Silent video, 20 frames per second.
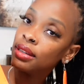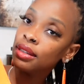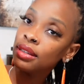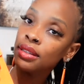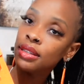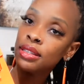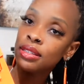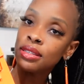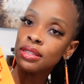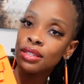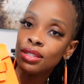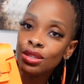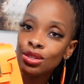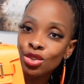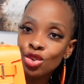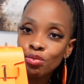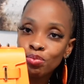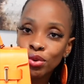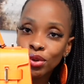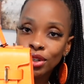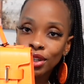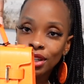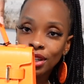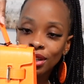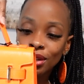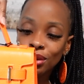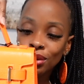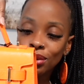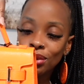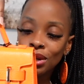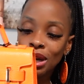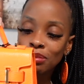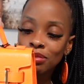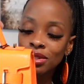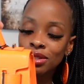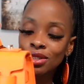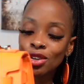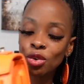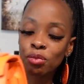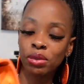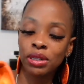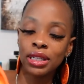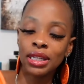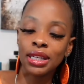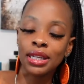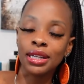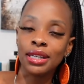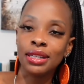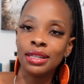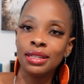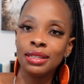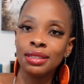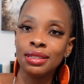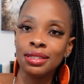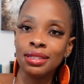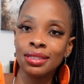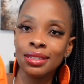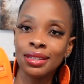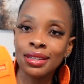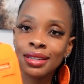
This is super cute. I'm so pleased.